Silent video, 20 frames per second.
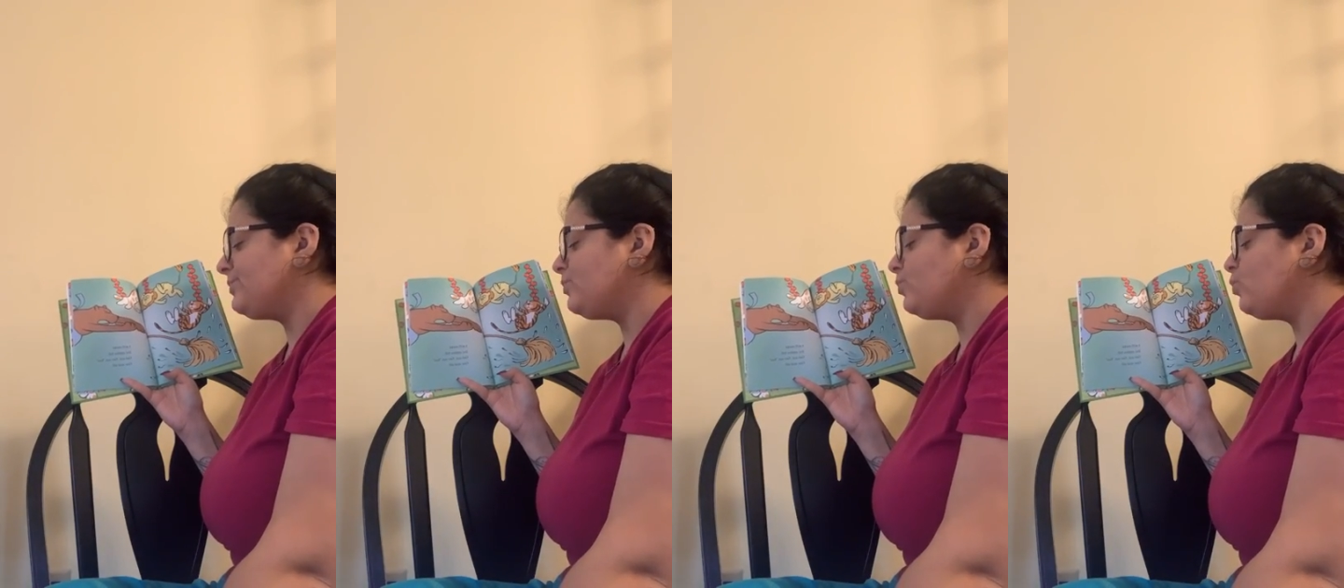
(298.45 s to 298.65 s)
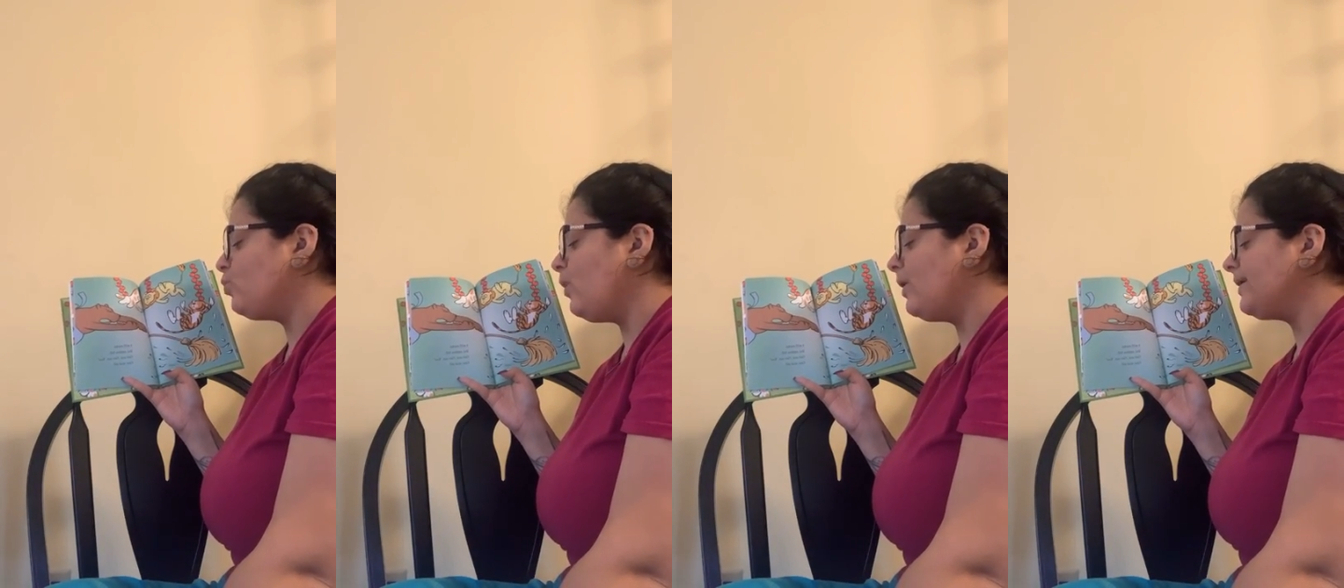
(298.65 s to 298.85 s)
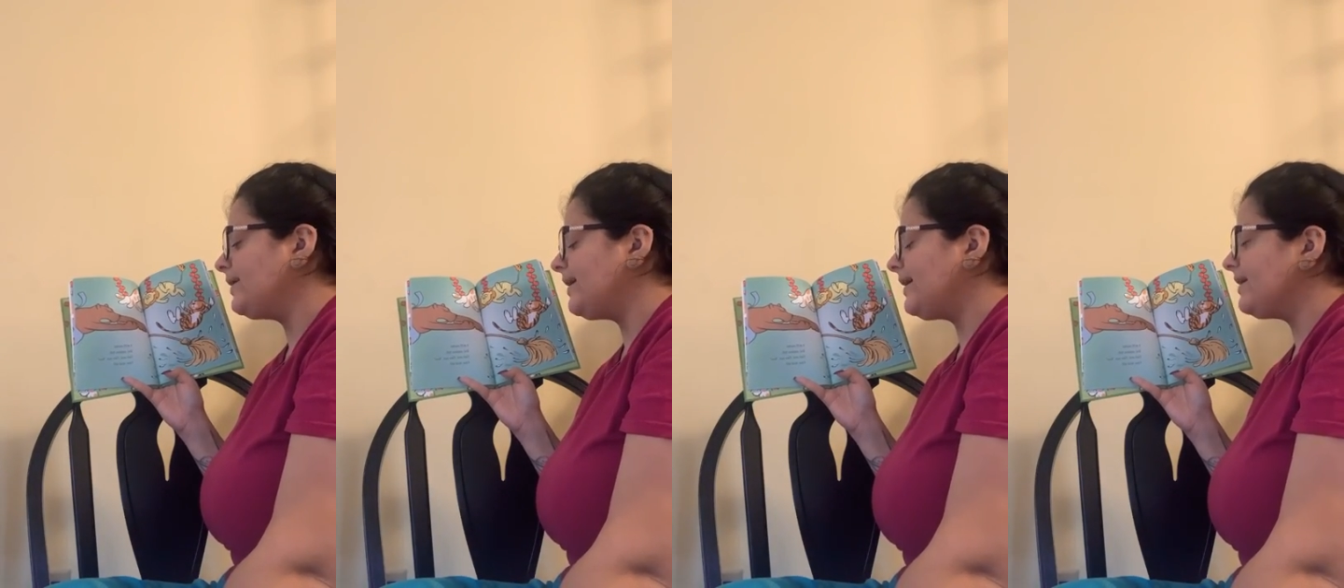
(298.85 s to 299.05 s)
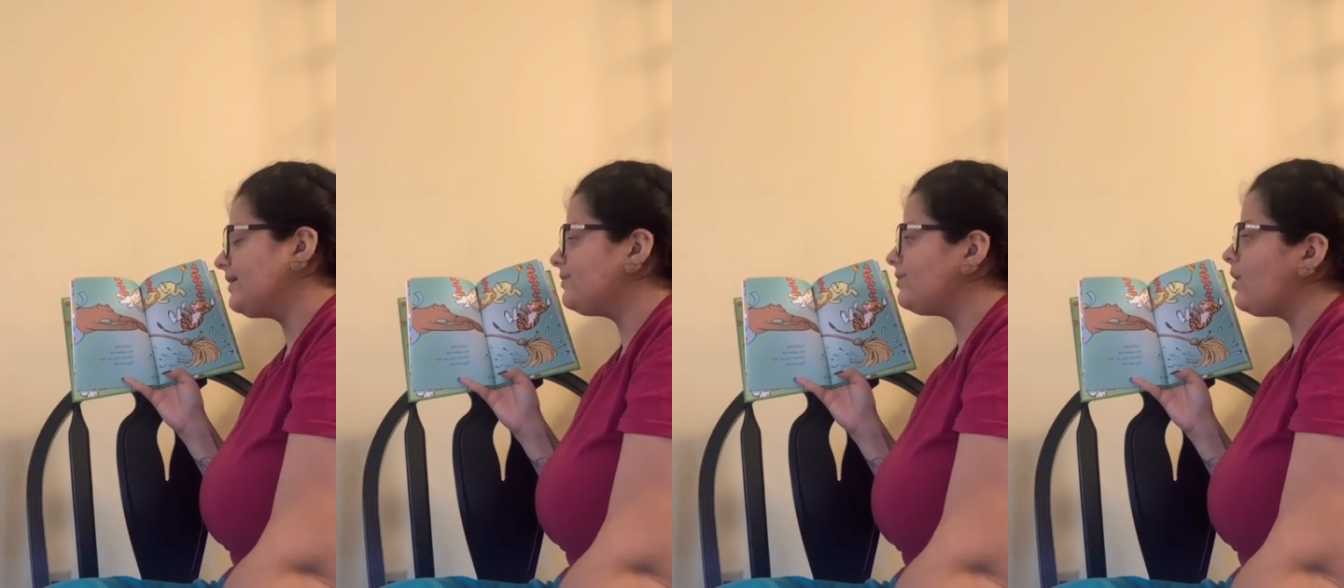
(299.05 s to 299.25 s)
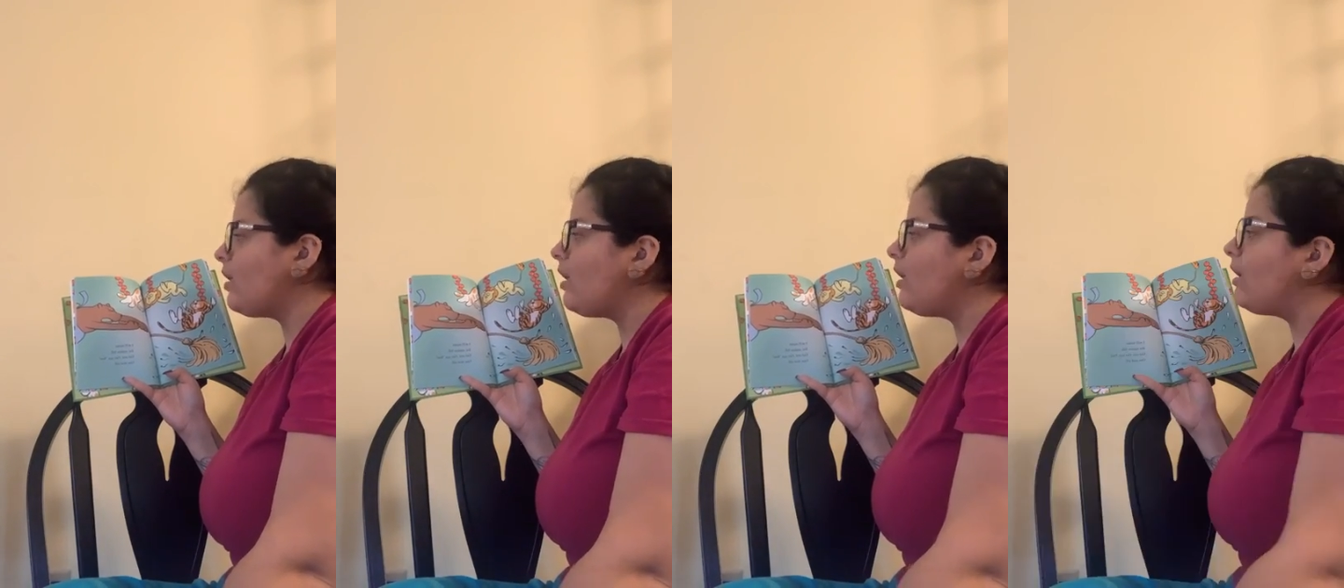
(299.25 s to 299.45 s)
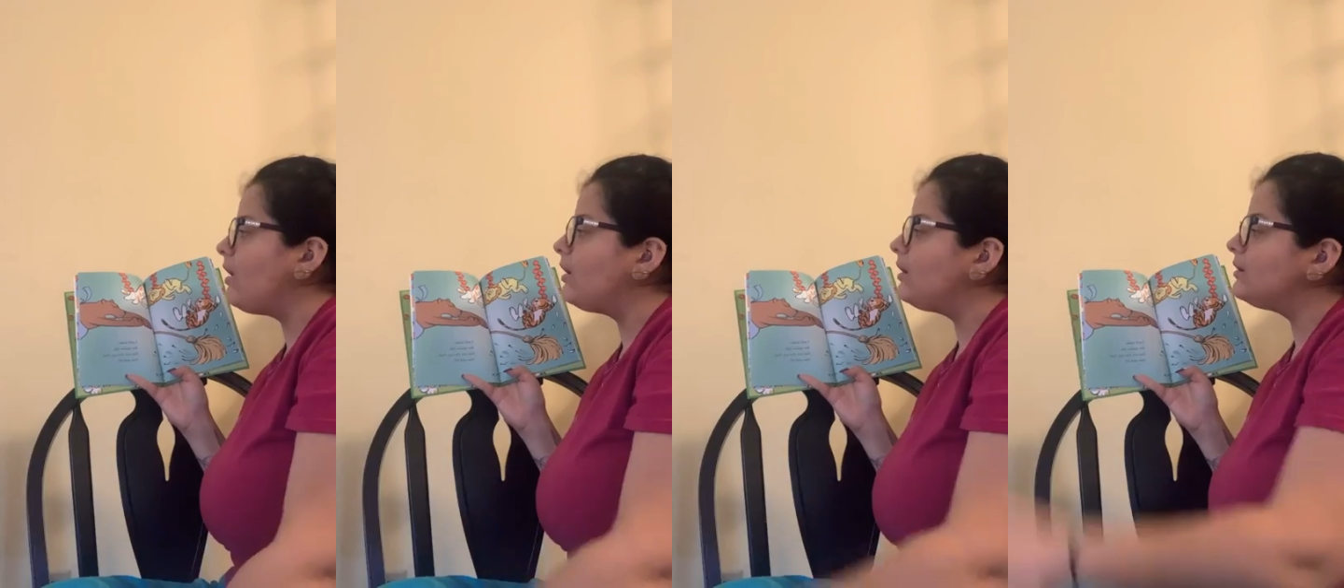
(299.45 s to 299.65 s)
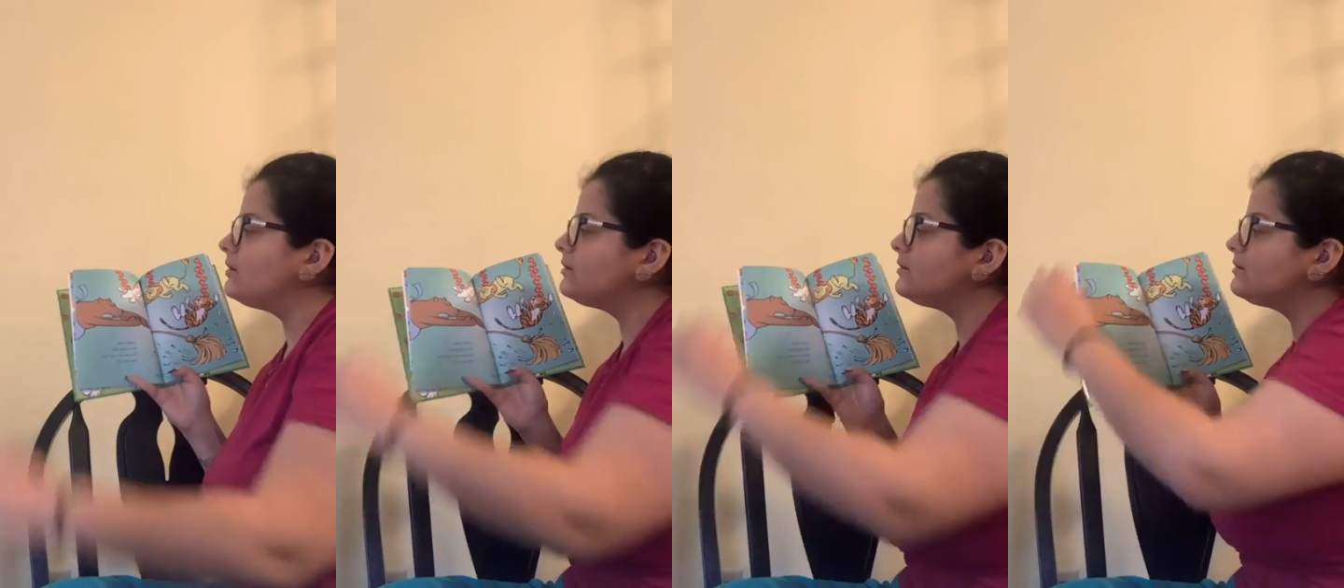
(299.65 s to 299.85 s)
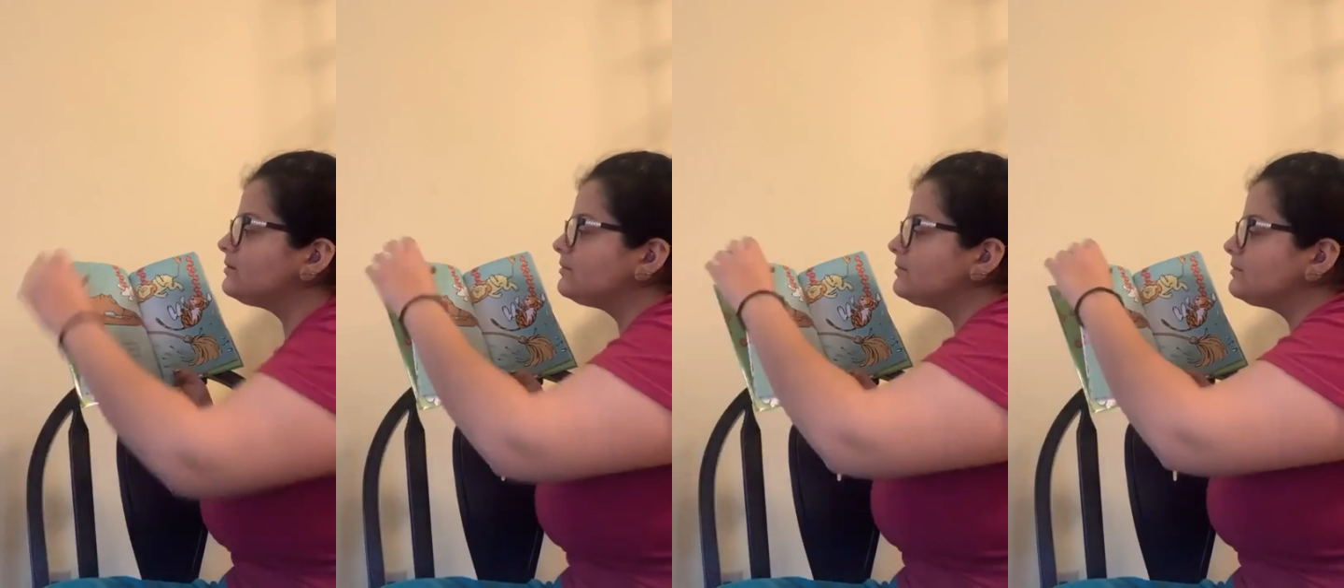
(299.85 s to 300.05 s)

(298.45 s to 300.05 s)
one and all.